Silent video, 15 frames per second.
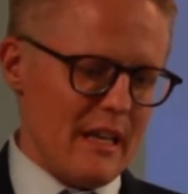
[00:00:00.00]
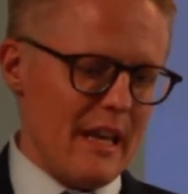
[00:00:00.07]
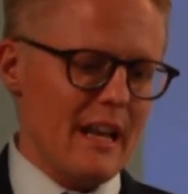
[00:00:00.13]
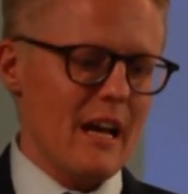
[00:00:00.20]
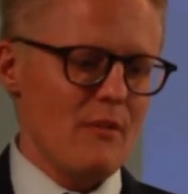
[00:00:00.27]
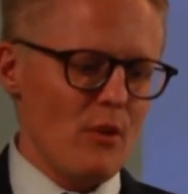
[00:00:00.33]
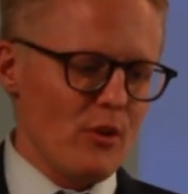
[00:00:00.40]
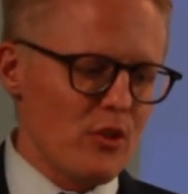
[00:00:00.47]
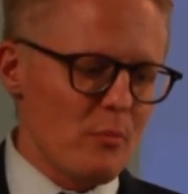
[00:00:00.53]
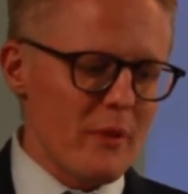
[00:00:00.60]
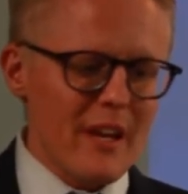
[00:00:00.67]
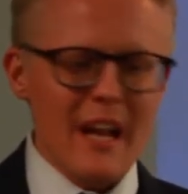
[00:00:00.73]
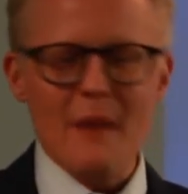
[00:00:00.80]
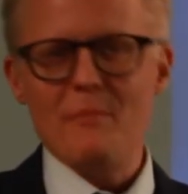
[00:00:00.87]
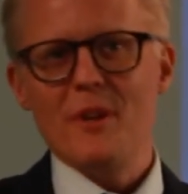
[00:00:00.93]
and I've also
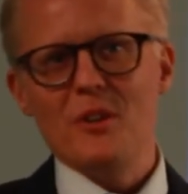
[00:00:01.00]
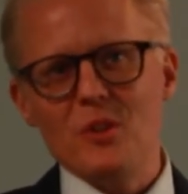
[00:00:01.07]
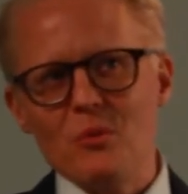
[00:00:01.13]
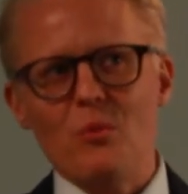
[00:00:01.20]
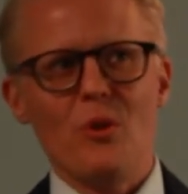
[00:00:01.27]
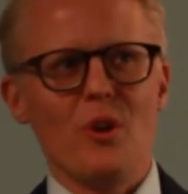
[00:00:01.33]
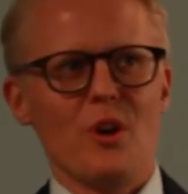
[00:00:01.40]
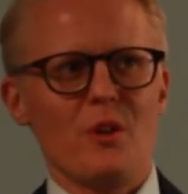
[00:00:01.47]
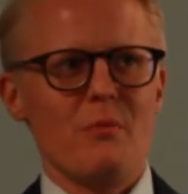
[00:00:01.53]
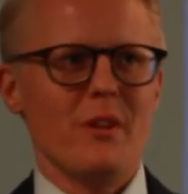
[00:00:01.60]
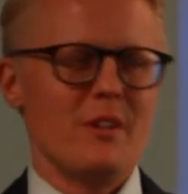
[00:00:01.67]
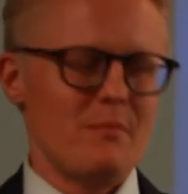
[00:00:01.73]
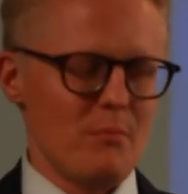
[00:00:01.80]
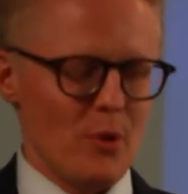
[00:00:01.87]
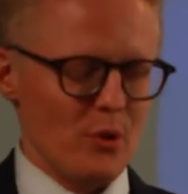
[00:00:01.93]
been happy to work
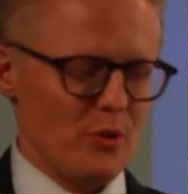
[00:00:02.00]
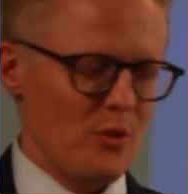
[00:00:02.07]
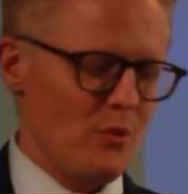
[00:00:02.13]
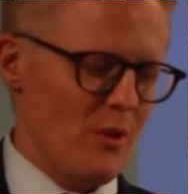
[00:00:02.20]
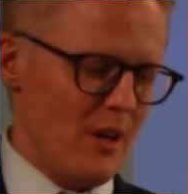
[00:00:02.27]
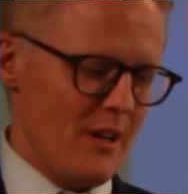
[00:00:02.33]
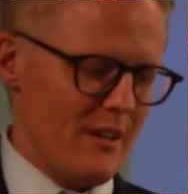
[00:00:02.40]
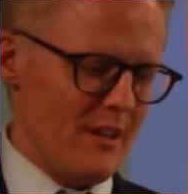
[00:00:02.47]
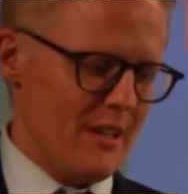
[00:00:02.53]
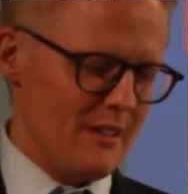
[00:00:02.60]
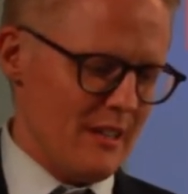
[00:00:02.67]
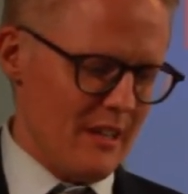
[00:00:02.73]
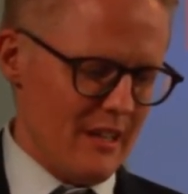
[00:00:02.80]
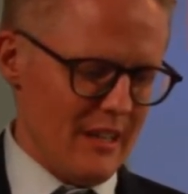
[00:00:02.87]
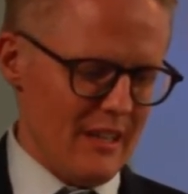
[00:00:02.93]
with both Johan and
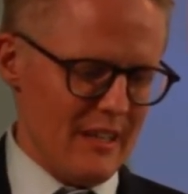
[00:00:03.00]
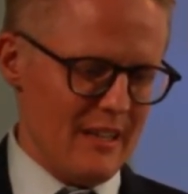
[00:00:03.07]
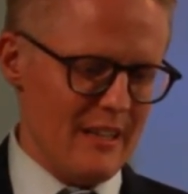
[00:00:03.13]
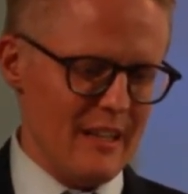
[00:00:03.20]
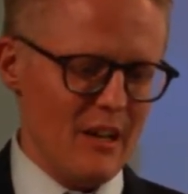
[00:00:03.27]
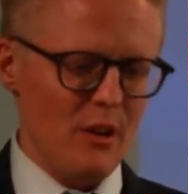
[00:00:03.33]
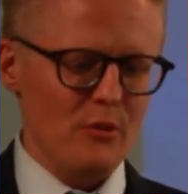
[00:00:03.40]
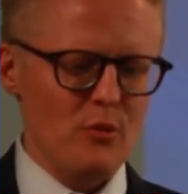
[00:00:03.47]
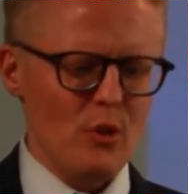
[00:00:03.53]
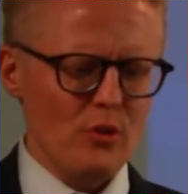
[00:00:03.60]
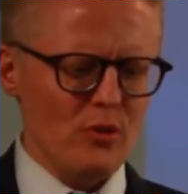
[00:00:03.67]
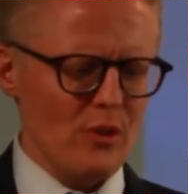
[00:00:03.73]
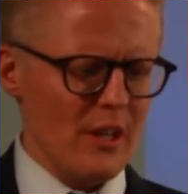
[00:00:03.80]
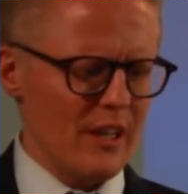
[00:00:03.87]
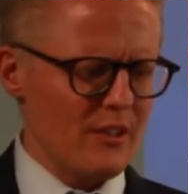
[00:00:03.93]
Nathalie. And I would
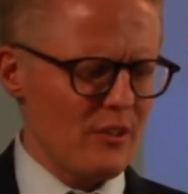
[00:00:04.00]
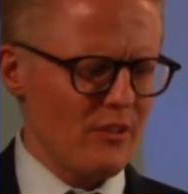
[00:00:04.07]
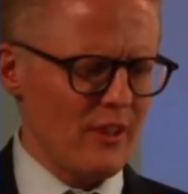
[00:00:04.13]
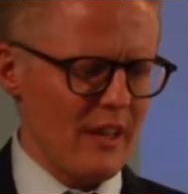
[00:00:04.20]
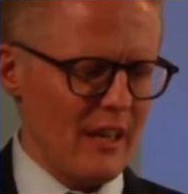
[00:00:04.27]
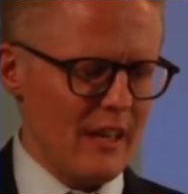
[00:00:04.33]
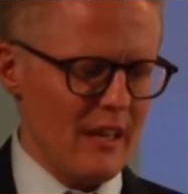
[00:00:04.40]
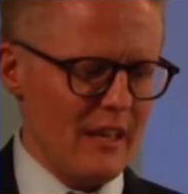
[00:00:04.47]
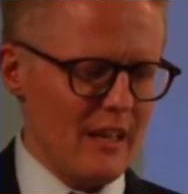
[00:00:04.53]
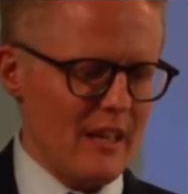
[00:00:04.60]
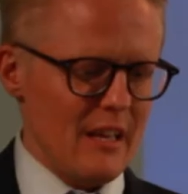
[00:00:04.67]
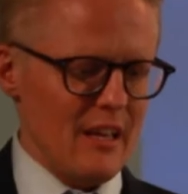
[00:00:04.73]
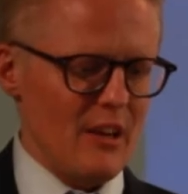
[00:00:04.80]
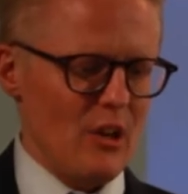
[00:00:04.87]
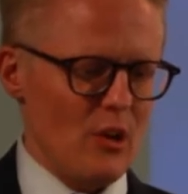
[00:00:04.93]
also like to say,
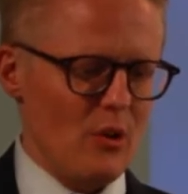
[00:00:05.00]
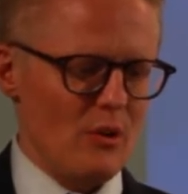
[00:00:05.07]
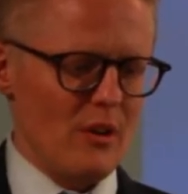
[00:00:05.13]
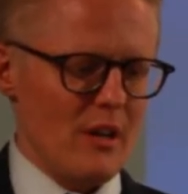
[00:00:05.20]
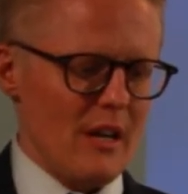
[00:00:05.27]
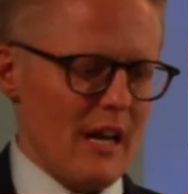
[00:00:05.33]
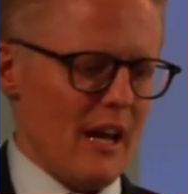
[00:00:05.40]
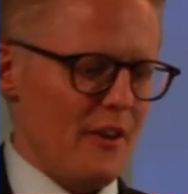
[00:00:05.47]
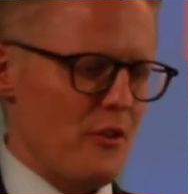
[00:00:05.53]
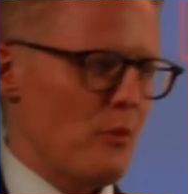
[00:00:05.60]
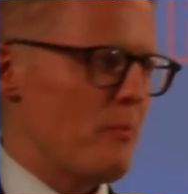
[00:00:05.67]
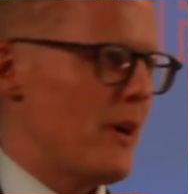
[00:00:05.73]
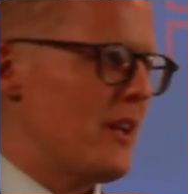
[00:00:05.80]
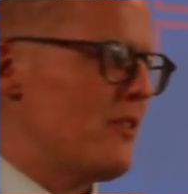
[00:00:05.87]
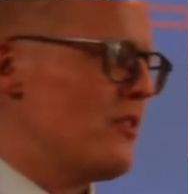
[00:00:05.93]
you know,
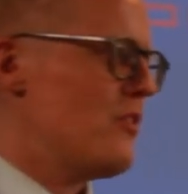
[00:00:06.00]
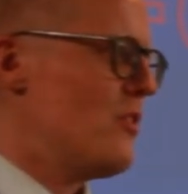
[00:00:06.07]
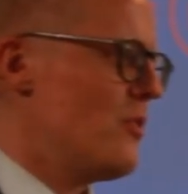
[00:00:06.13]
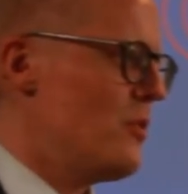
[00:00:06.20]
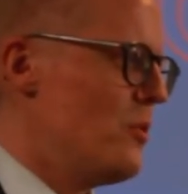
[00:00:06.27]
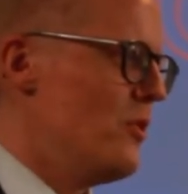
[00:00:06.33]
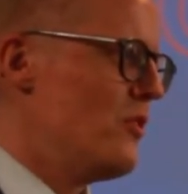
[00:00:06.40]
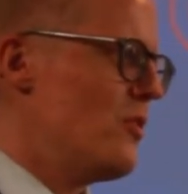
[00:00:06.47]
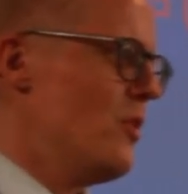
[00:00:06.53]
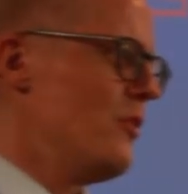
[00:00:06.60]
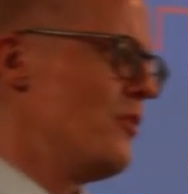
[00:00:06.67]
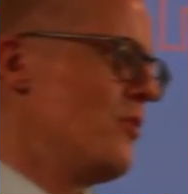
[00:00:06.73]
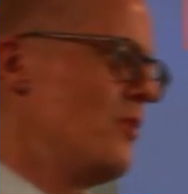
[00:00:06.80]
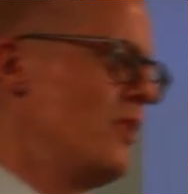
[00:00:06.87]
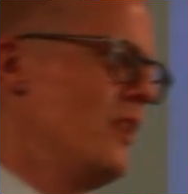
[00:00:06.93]
Andrew Patterson, who is
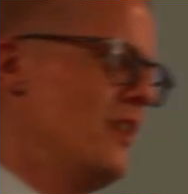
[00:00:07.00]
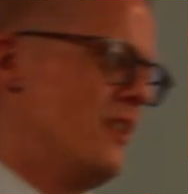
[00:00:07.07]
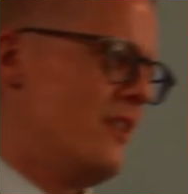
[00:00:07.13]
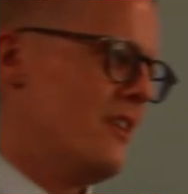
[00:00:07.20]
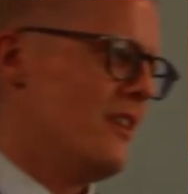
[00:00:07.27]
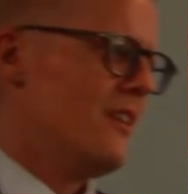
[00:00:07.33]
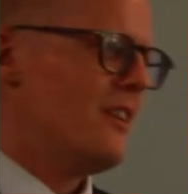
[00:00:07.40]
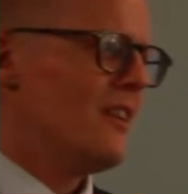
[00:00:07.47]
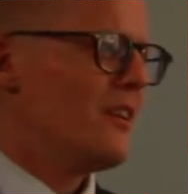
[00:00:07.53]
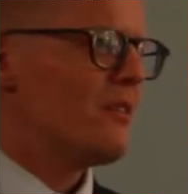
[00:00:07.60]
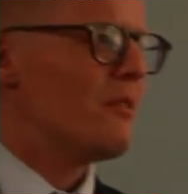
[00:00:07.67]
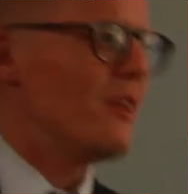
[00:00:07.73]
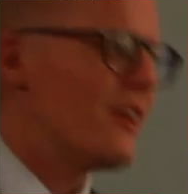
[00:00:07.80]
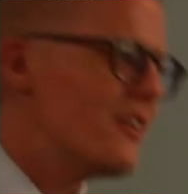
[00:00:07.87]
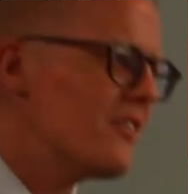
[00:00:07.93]
also here,
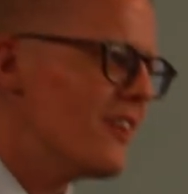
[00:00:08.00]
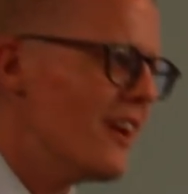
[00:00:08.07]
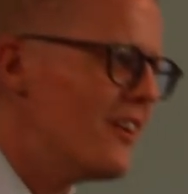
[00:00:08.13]
where is